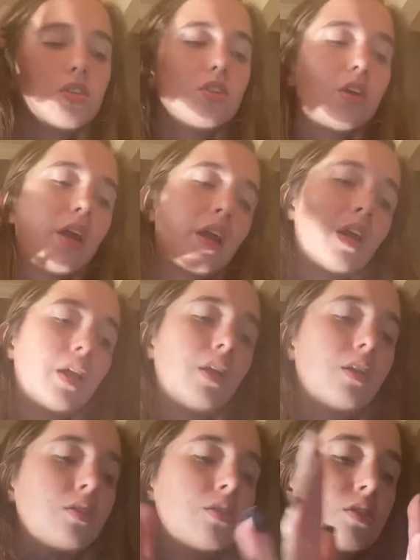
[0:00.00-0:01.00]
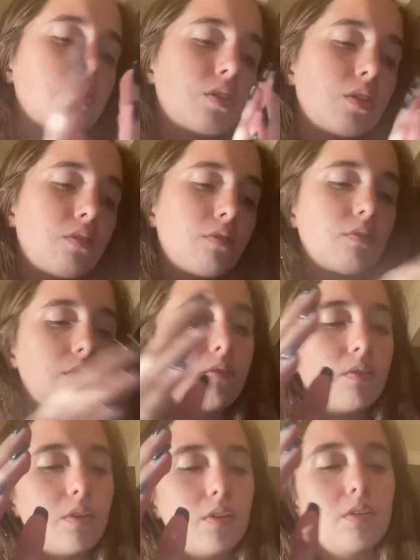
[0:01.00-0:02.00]
And
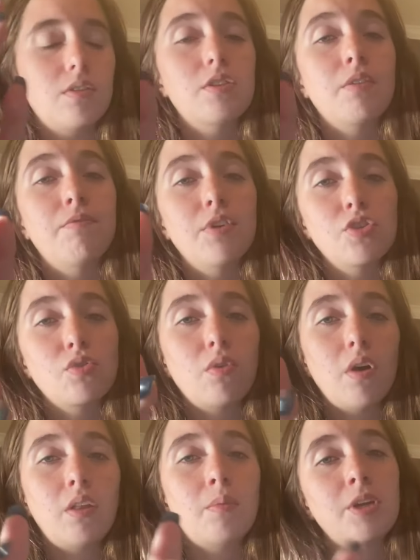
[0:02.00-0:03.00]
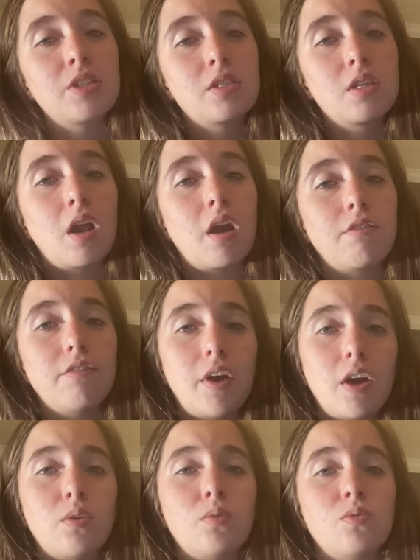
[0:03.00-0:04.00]
some visual elements that I
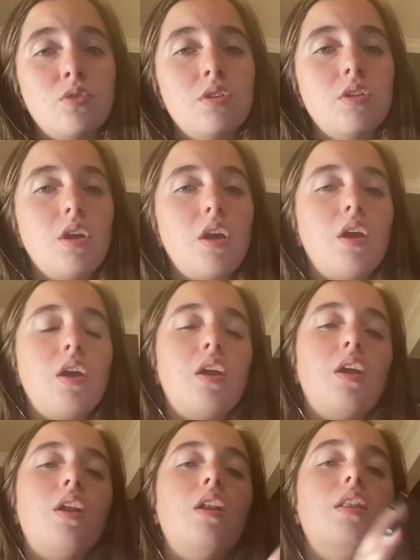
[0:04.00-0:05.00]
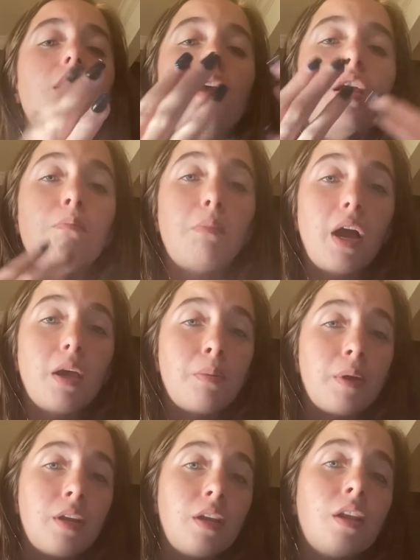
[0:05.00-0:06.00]
found in my
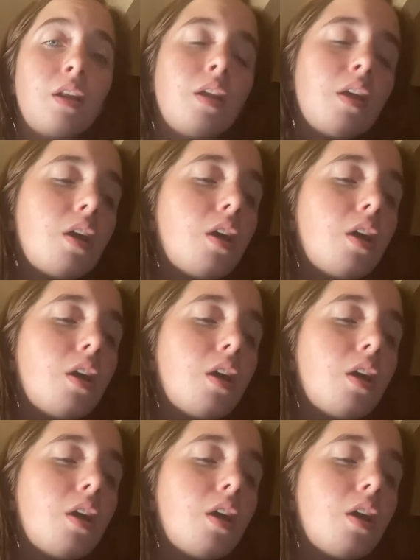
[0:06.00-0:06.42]
opinion,